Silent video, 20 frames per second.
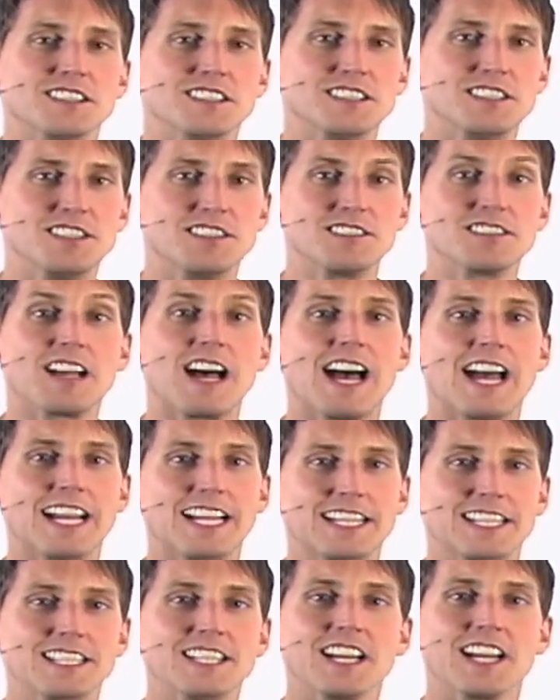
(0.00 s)

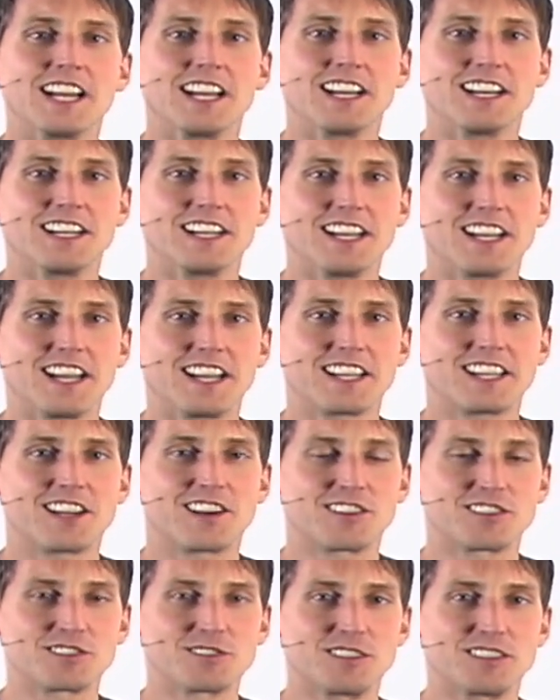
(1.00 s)
design
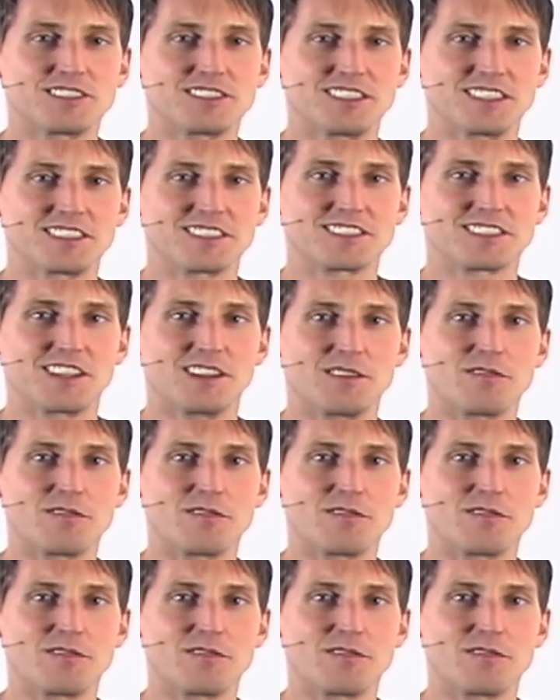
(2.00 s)
characteristics